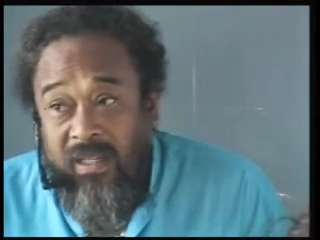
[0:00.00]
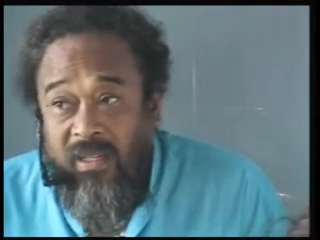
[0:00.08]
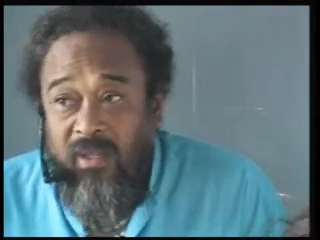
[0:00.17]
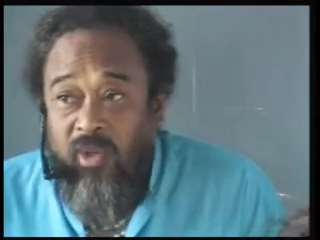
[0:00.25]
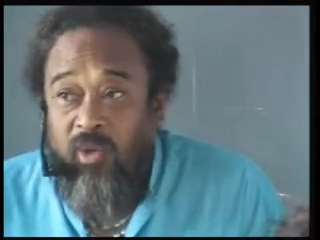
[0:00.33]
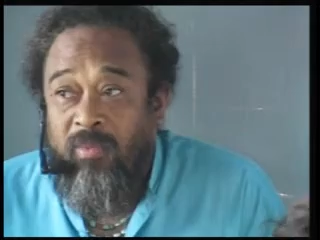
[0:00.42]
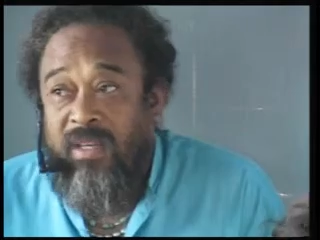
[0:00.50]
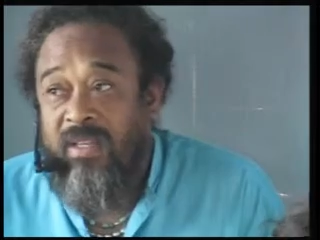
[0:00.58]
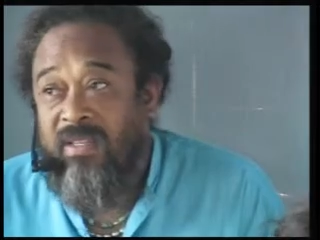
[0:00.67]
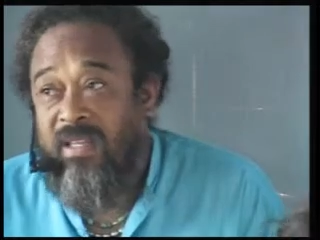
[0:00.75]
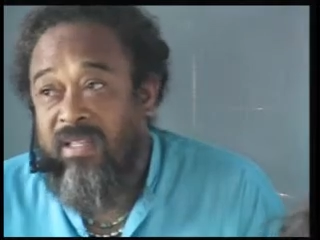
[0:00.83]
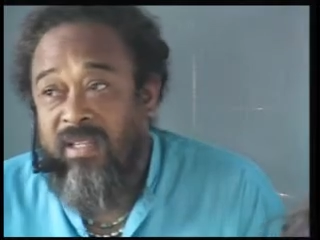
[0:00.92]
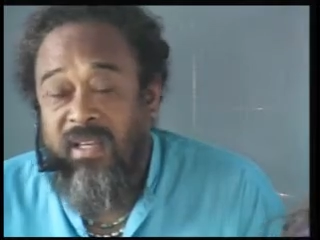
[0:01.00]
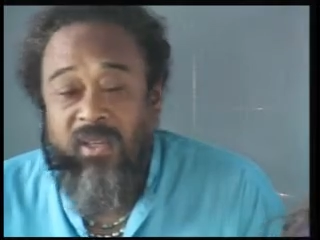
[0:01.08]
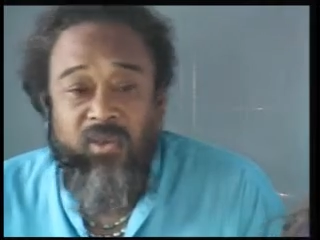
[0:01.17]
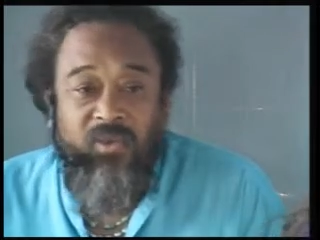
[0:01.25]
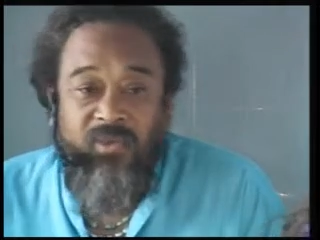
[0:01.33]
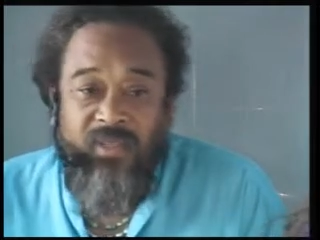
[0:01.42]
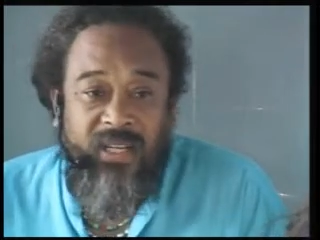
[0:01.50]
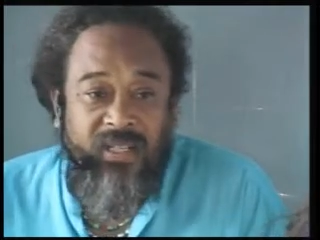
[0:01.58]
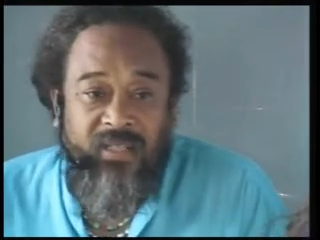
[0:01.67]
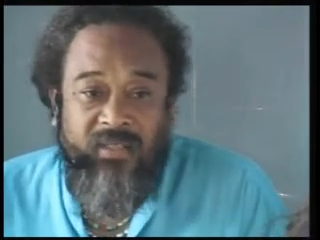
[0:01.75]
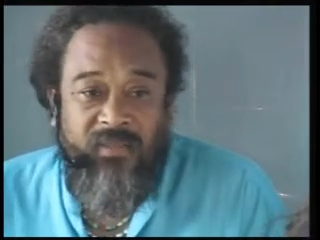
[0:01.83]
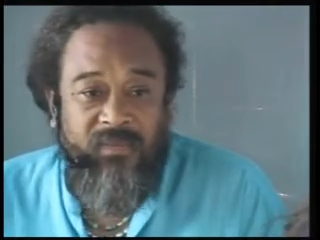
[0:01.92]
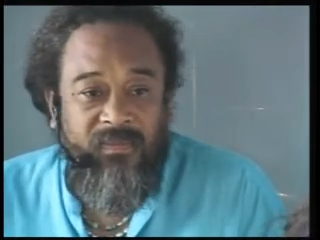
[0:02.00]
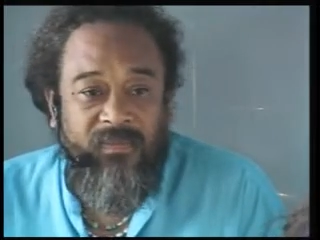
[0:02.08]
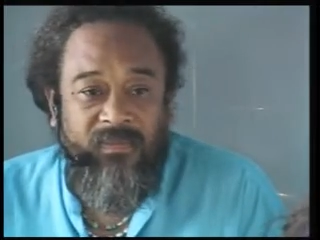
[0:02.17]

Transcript: And nobody says thank you for that.